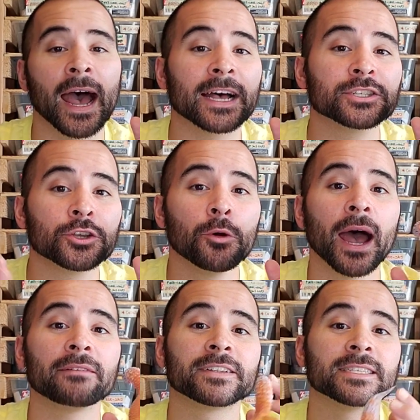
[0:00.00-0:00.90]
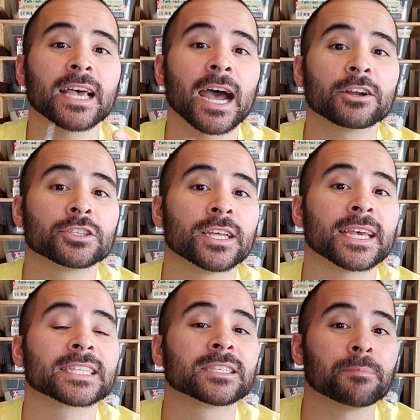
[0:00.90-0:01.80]
as you have desires to
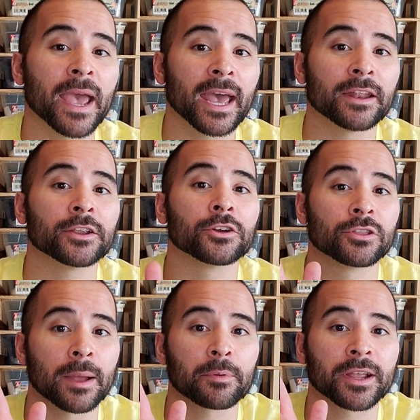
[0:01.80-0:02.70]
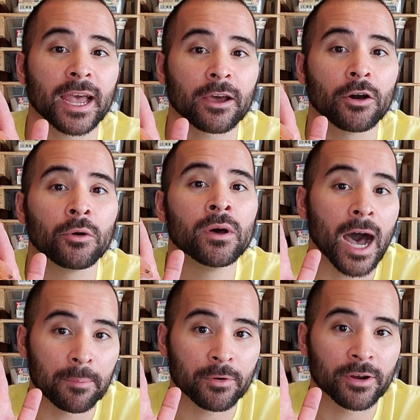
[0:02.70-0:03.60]
expand your leopard gecko
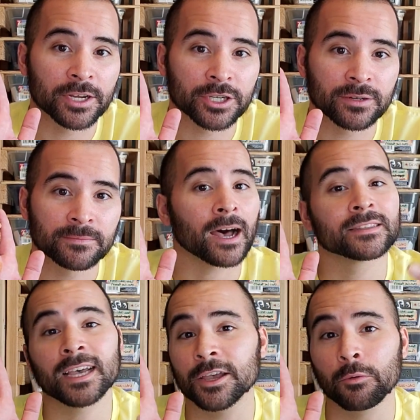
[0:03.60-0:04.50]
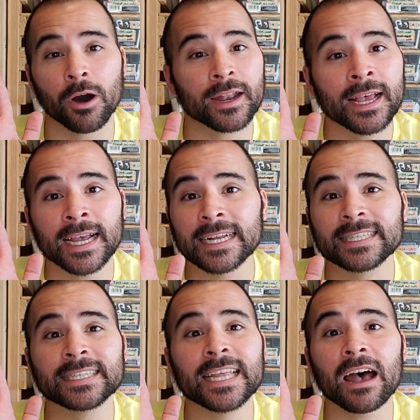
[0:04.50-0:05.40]
operation? I'll tell you what,
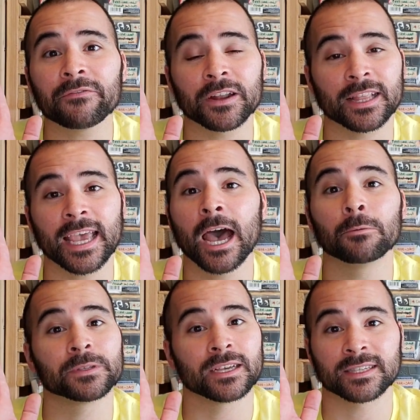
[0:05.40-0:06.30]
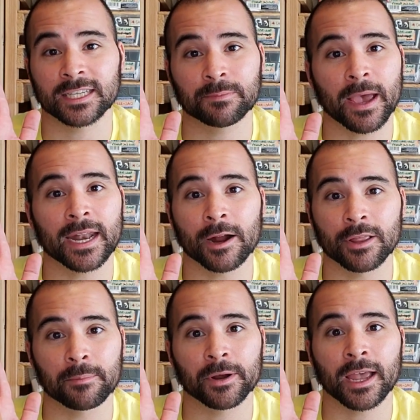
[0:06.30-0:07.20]
it's definitely helped us expand our
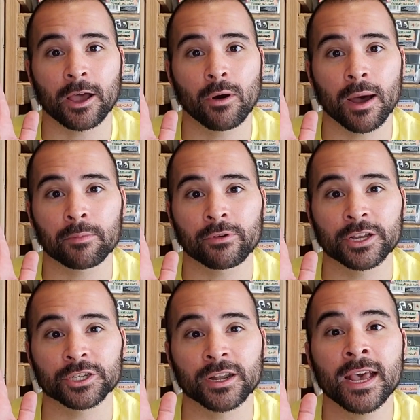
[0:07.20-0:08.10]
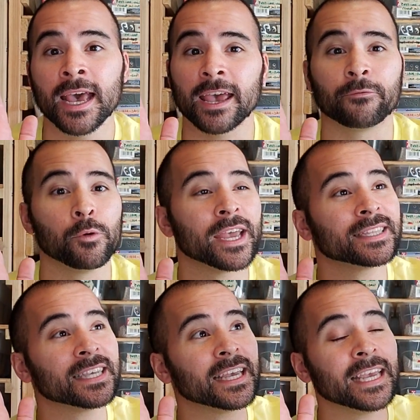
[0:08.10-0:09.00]
leopard gecko operation. If we had
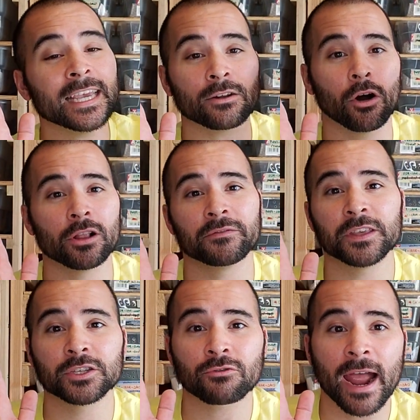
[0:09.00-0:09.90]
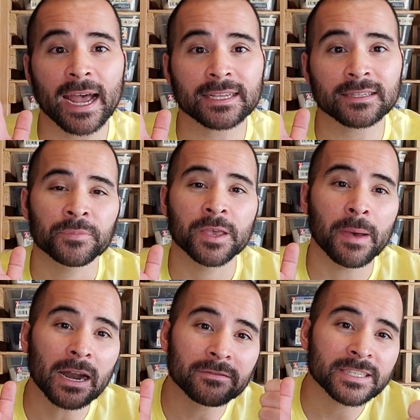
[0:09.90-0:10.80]
to heat all of these racks, the
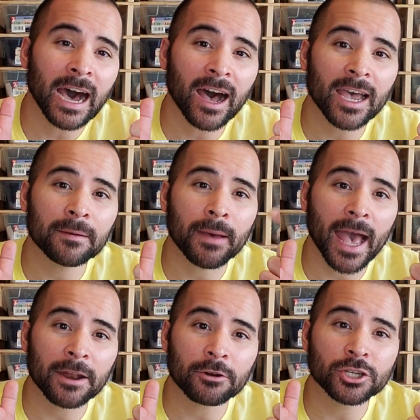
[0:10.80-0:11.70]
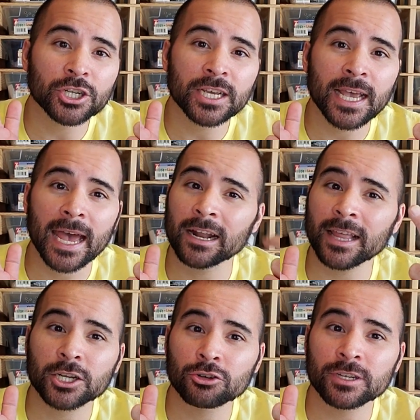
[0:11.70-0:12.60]
amount of time, energy, and
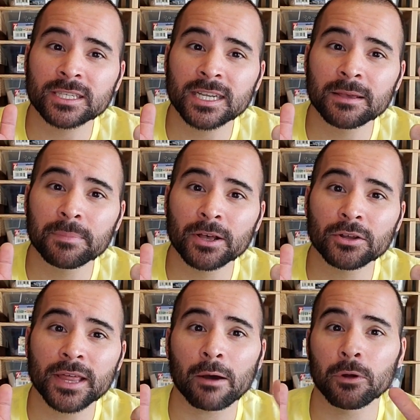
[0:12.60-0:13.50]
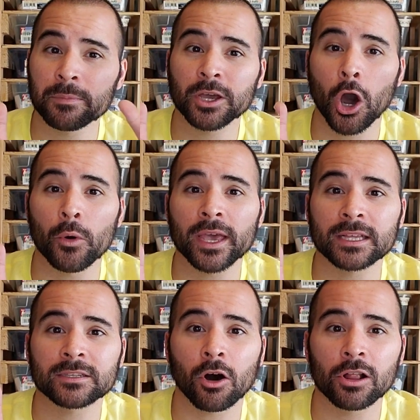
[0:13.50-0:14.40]
electricity bill that would be going
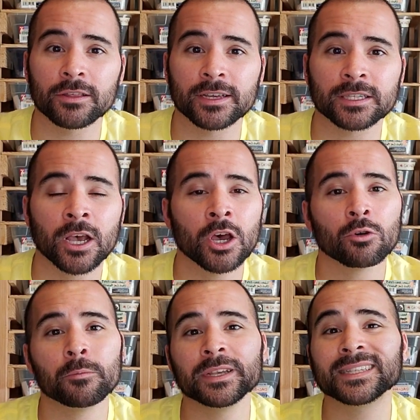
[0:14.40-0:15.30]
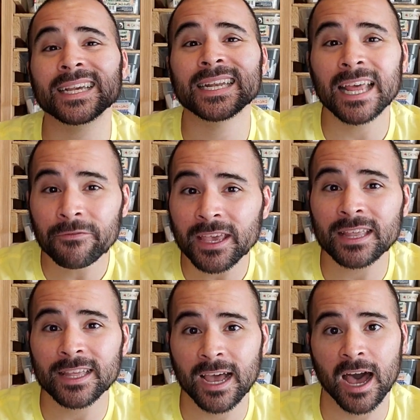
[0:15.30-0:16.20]
into all of this would be
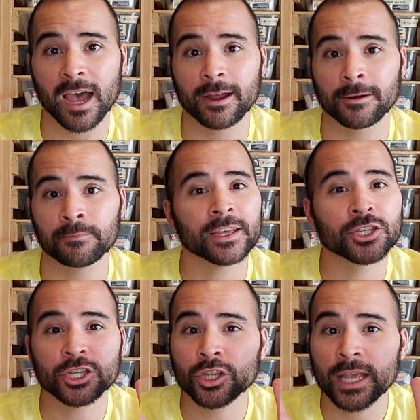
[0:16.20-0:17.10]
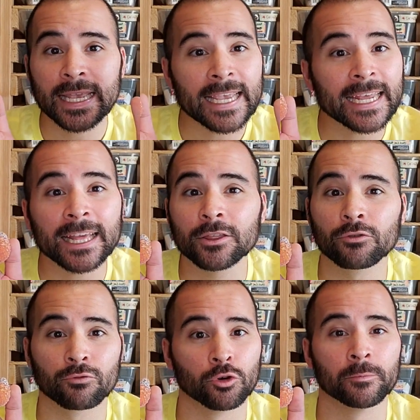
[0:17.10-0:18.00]
significantly higher than just heating the
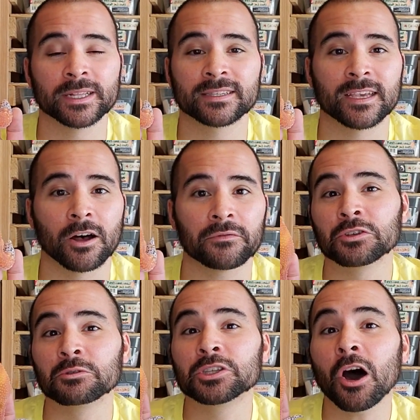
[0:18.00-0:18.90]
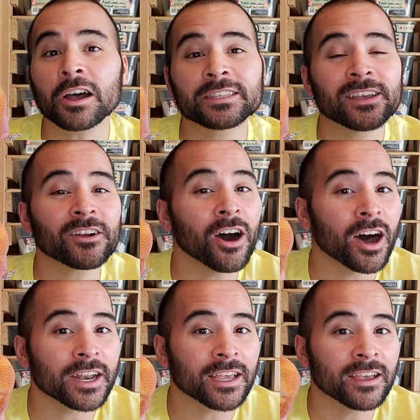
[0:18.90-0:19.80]
room itself. So talk to your
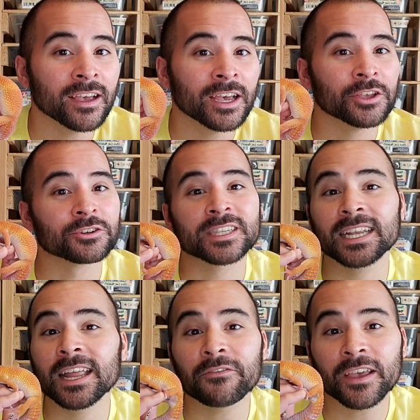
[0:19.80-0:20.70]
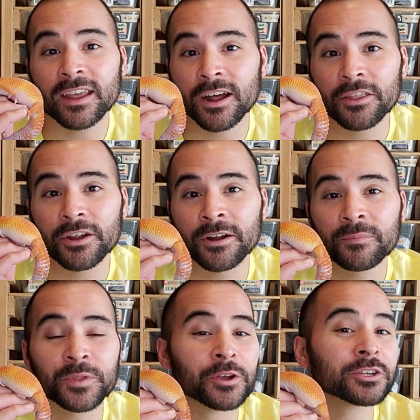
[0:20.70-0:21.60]
honey, your significant other,
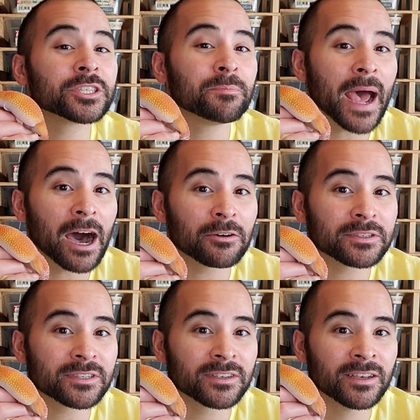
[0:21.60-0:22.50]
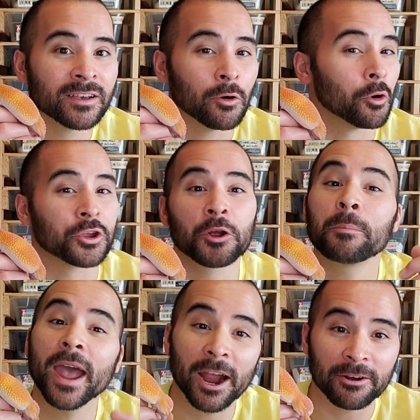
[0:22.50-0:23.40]
your spouse, or your
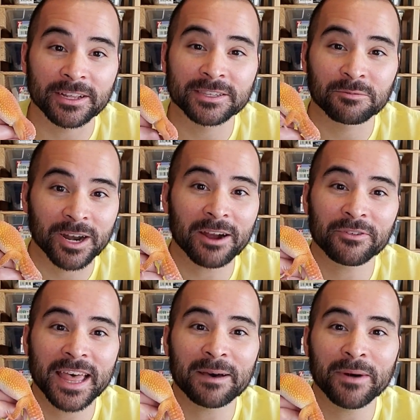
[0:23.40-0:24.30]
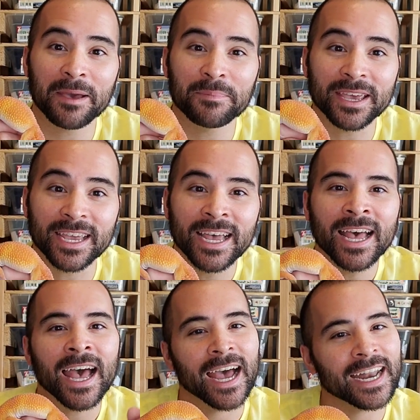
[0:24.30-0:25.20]
parents, whatever that might be,
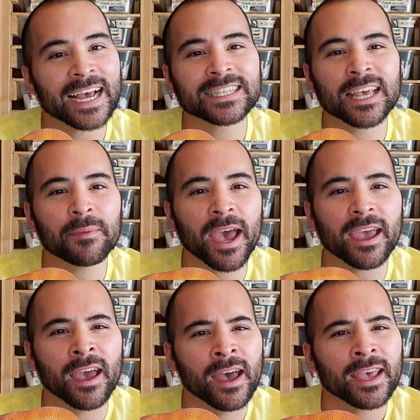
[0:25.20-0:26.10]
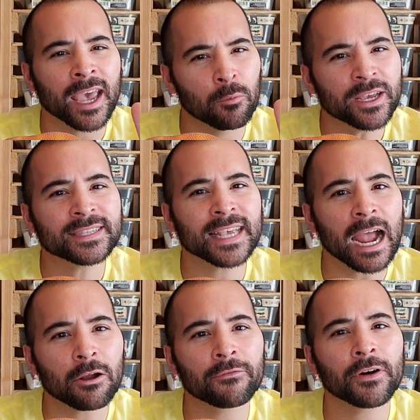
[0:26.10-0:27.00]
and ask them, hey, can we
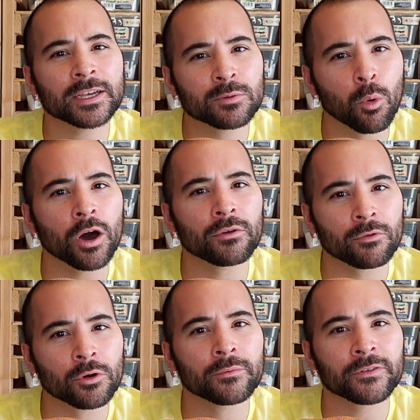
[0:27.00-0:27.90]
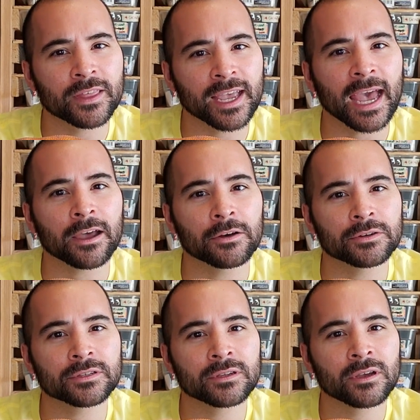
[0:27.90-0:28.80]
sacrifice one room for the
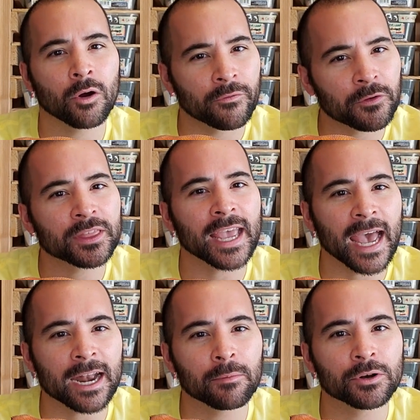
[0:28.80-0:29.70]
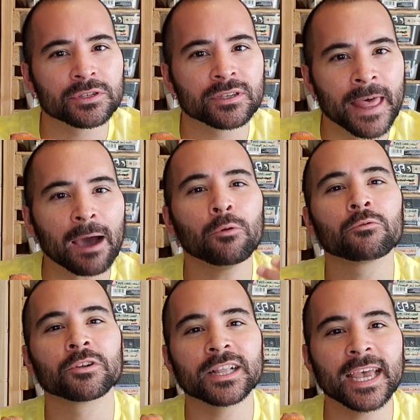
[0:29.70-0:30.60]
geckos or for the animals? That will
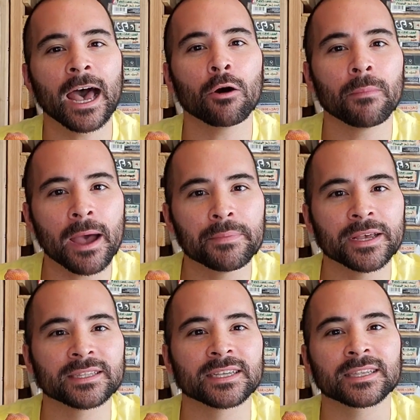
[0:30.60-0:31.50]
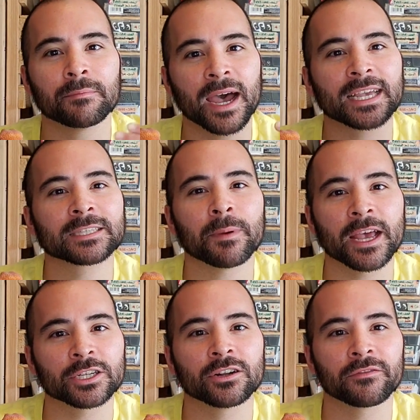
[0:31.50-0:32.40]
really help my business and my
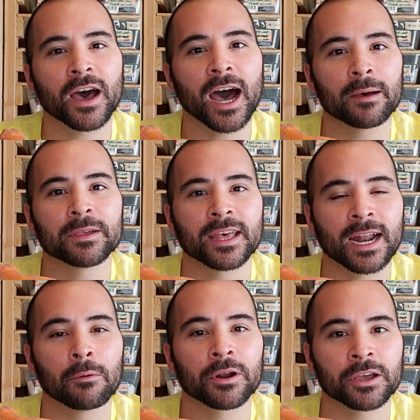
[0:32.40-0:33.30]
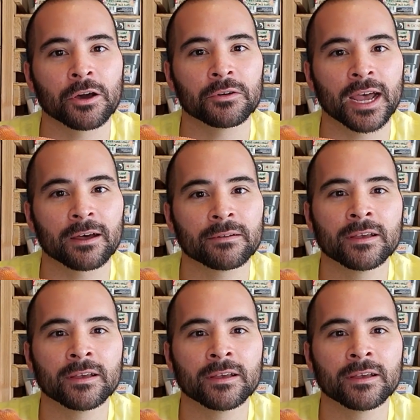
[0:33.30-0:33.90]
expansion of the hobby that I want to go down.